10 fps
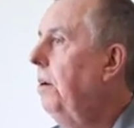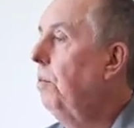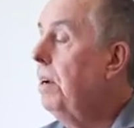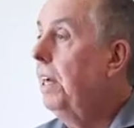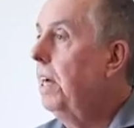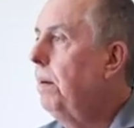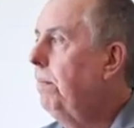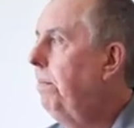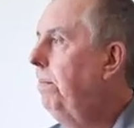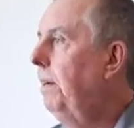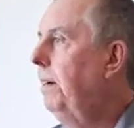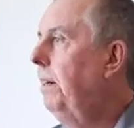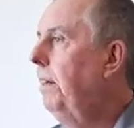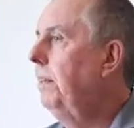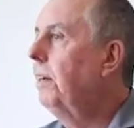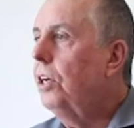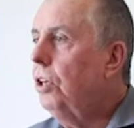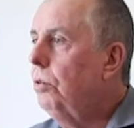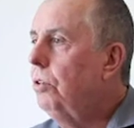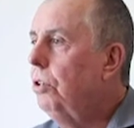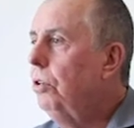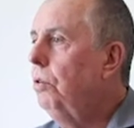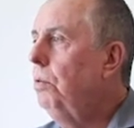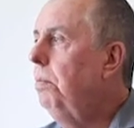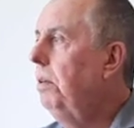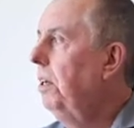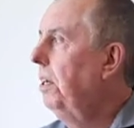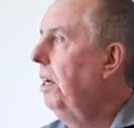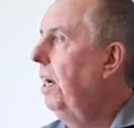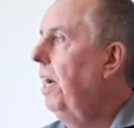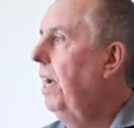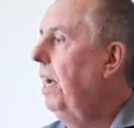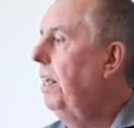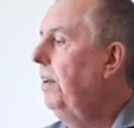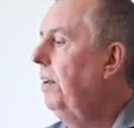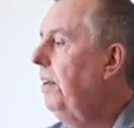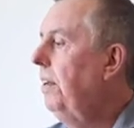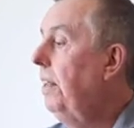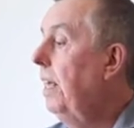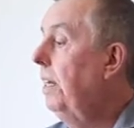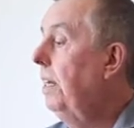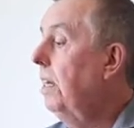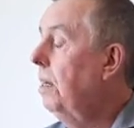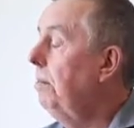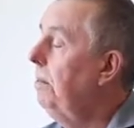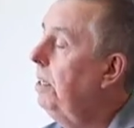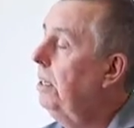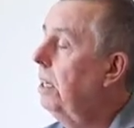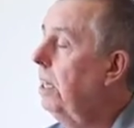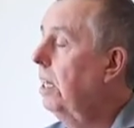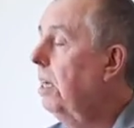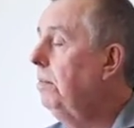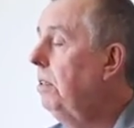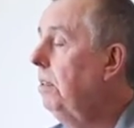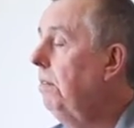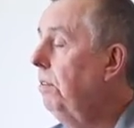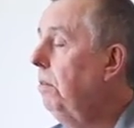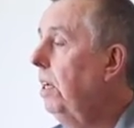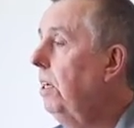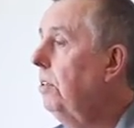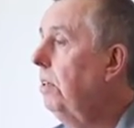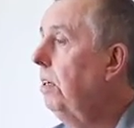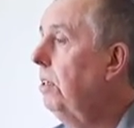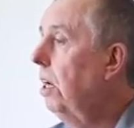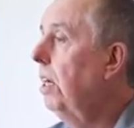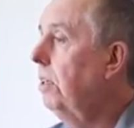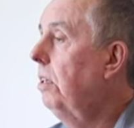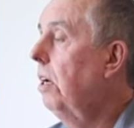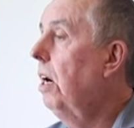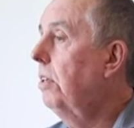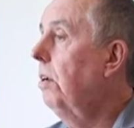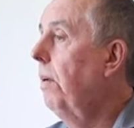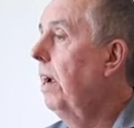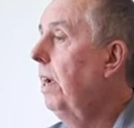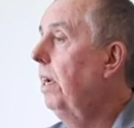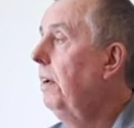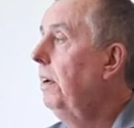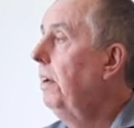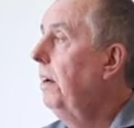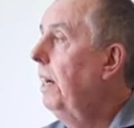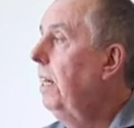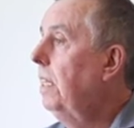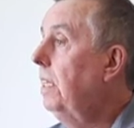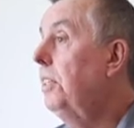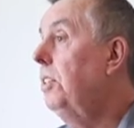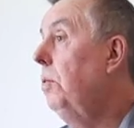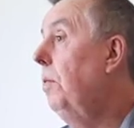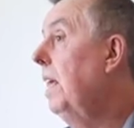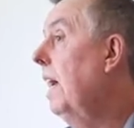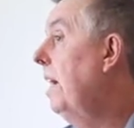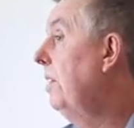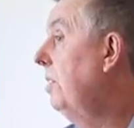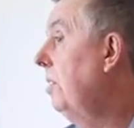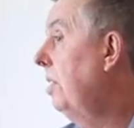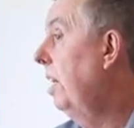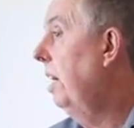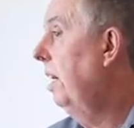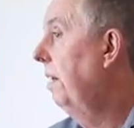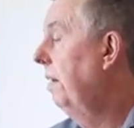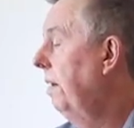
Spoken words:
read up, look at YouTube, and then come to View Laser and talk to Dr. Ray, listen to what he has to say,